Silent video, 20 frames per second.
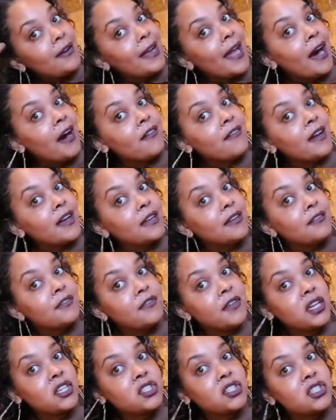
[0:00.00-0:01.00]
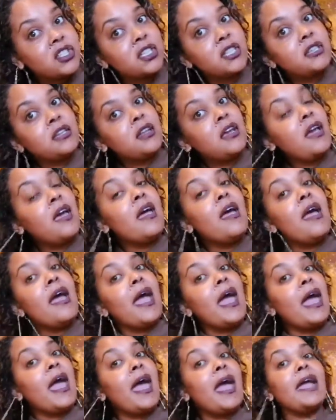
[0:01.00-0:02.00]
love and affection
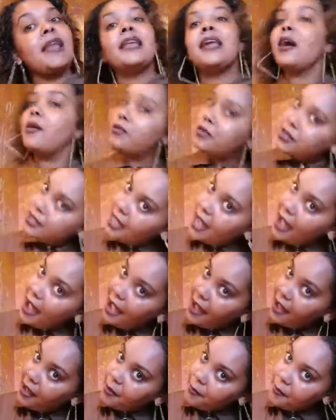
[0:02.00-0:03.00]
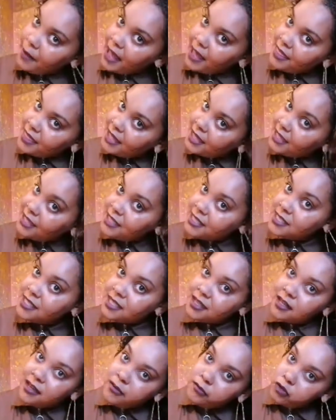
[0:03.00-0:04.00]
and our time, and they
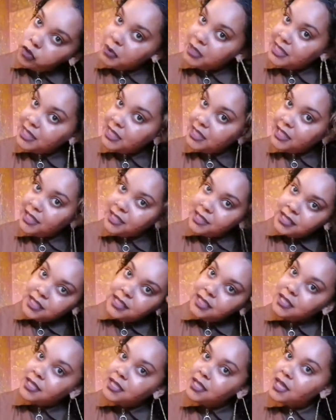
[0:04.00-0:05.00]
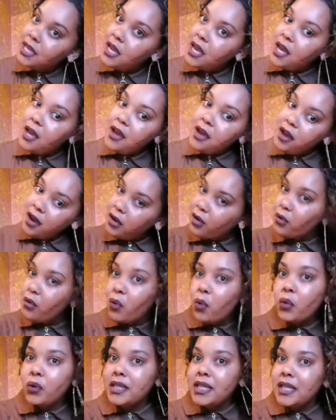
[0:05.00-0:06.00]
deserve to be treated
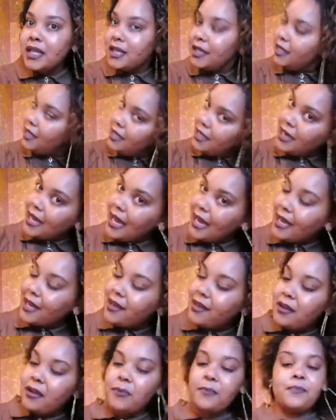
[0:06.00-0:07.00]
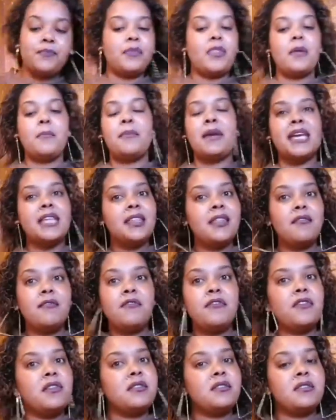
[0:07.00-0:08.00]
accordingly. Like, make
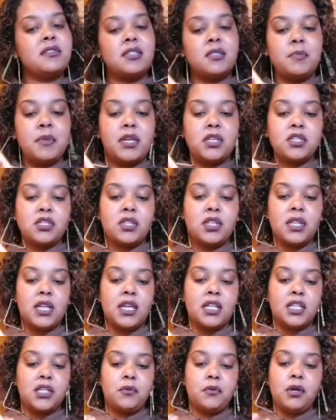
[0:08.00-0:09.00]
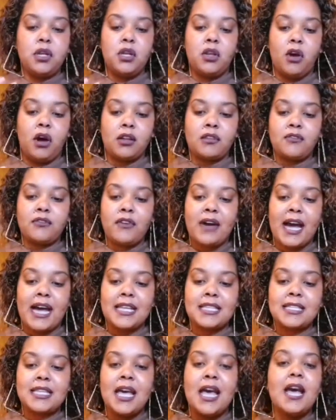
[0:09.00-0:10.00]
them feel special. They do a lot for
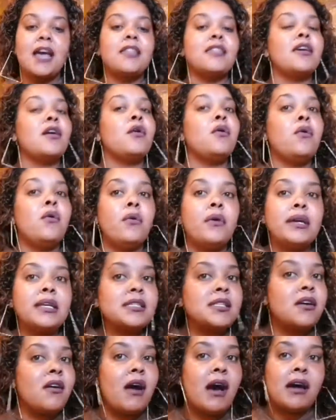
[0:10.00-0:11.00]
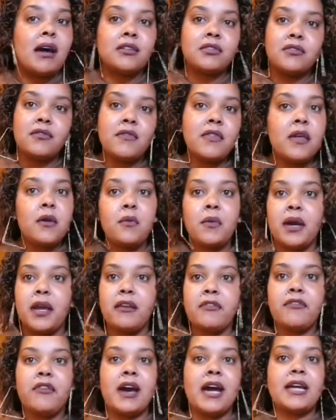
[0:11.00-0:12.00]
us. They always go out of their way
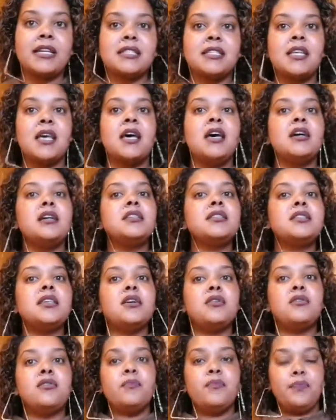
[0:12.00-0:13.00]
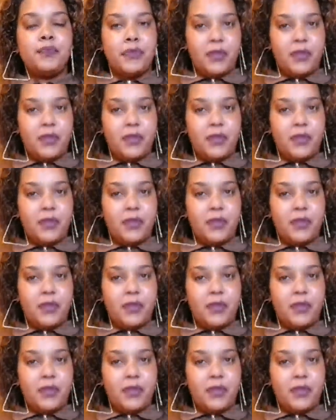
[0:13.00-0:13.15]
for us. So